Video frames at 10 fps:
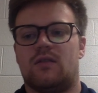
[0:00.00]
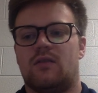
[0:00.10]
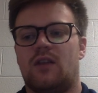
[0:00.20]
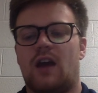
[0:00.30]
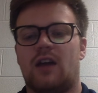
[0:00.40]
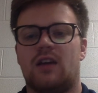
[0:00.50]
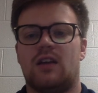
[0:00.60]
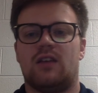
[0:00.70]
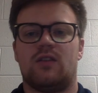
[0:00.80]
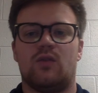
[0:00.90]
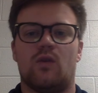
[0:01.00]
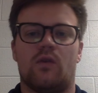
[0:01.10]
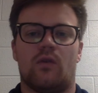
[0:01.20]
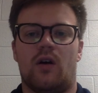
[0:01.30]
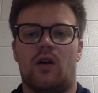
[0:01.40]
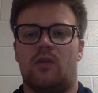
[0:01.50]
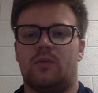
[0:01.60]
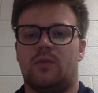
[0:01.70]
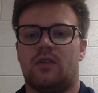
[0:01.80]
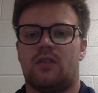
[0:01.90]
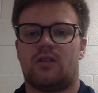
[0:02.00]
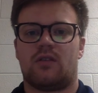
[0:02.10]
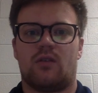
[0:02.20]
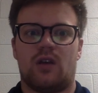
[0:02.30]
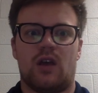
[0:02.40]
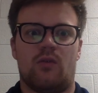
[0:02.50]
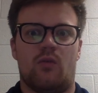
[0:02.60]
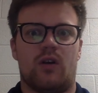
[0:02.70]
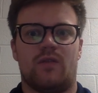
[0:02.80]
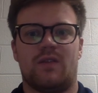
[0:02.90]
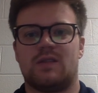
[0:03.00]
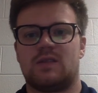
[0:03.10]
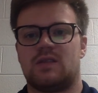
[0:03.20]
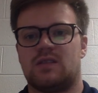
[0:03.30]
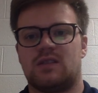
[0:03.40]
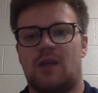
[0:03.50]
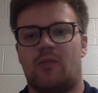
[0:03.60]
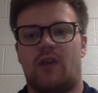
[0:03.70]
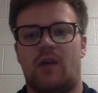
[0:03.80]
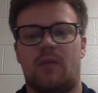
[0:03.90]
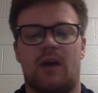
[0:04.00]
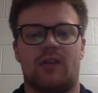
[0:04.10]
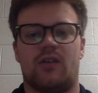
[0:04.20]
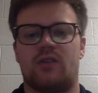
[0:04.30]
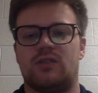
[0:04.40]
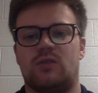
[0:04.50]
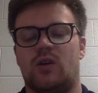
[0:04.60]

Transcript: not getting too overwhelmed with, okay, well, what if it's this type of pathology?